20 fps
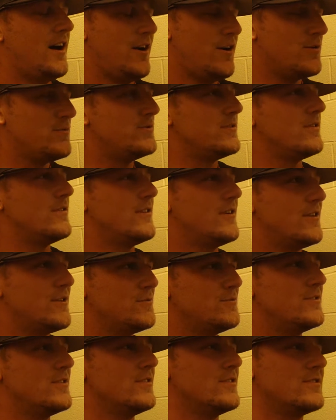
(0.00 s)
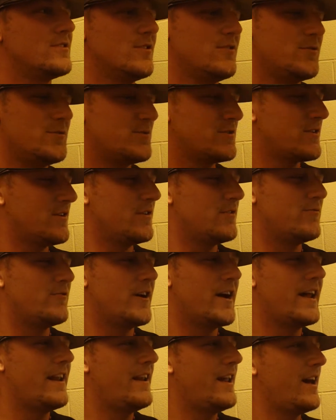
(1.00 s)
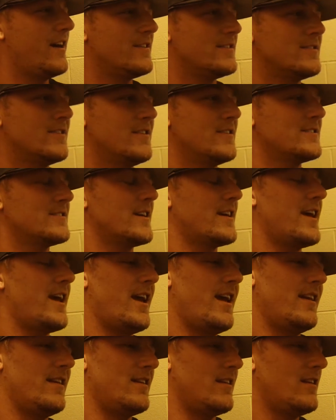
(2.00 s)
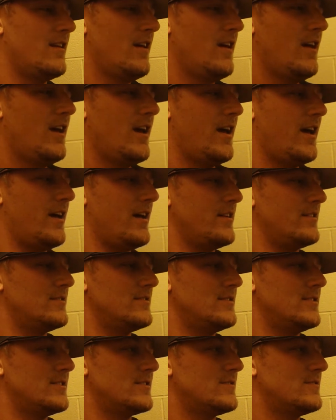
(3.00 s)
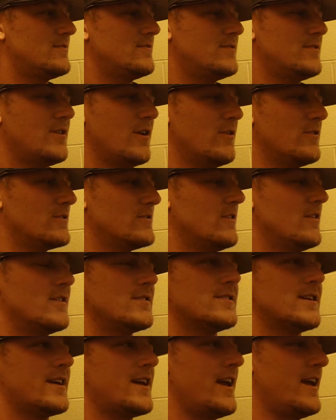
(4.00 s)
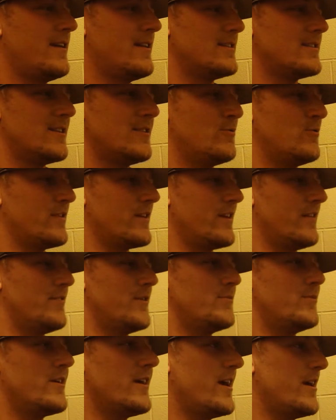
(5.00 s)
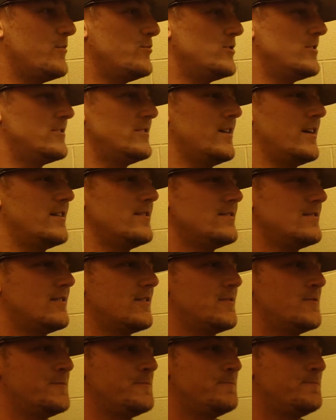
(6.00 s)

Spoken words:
I hope so. So I'm just going to ride it out as long as I can, and just go as long as I can, because I don't want to give up the game just yet. So